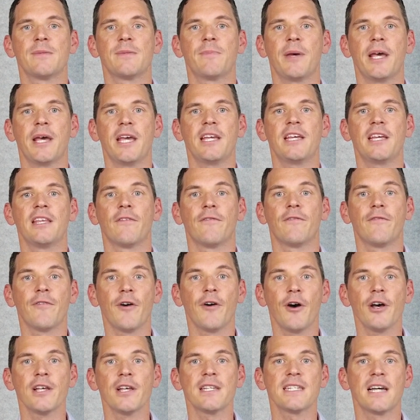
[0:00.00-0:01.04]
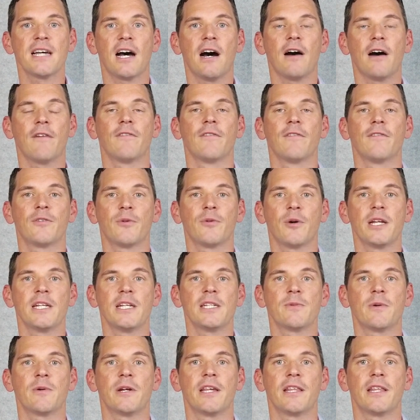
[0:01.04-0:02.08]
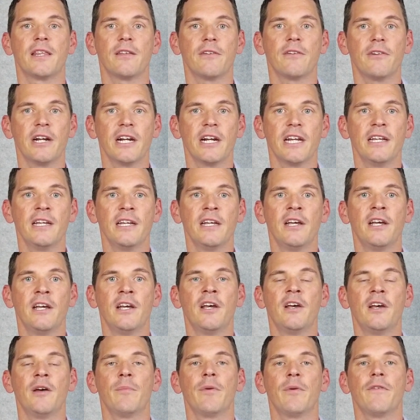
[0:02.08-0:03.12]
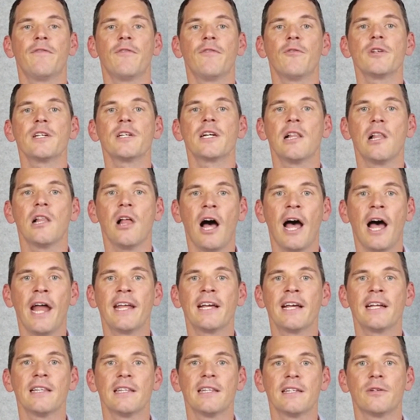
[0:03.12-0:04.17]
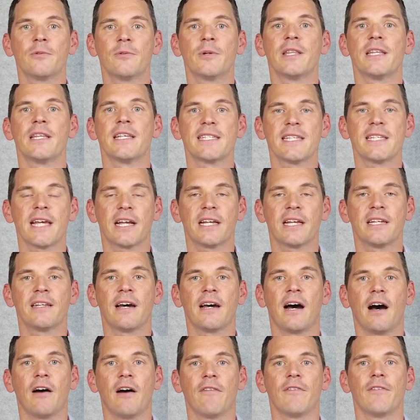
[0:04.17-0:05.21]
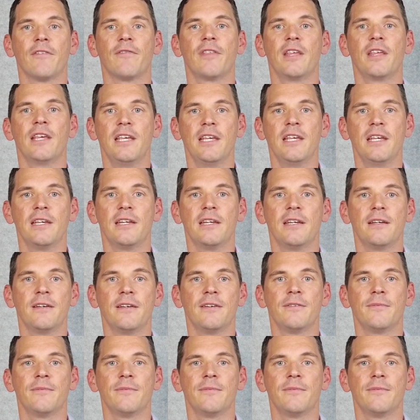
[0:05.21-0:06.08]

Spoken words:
to peak in the first half of 2023 before declining a little in the second half of the year.